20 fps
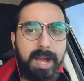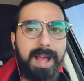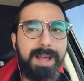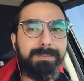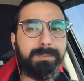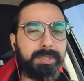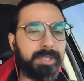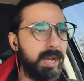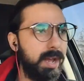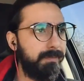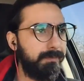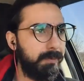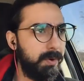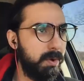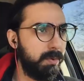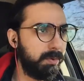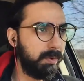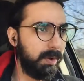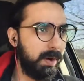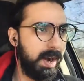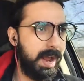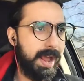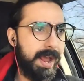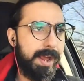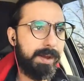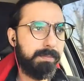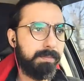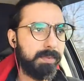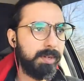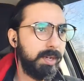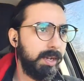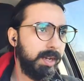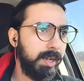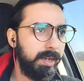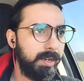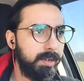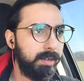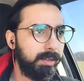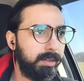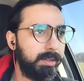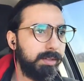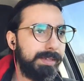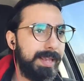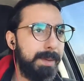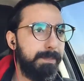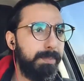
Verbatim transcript: I'm tough on crime because I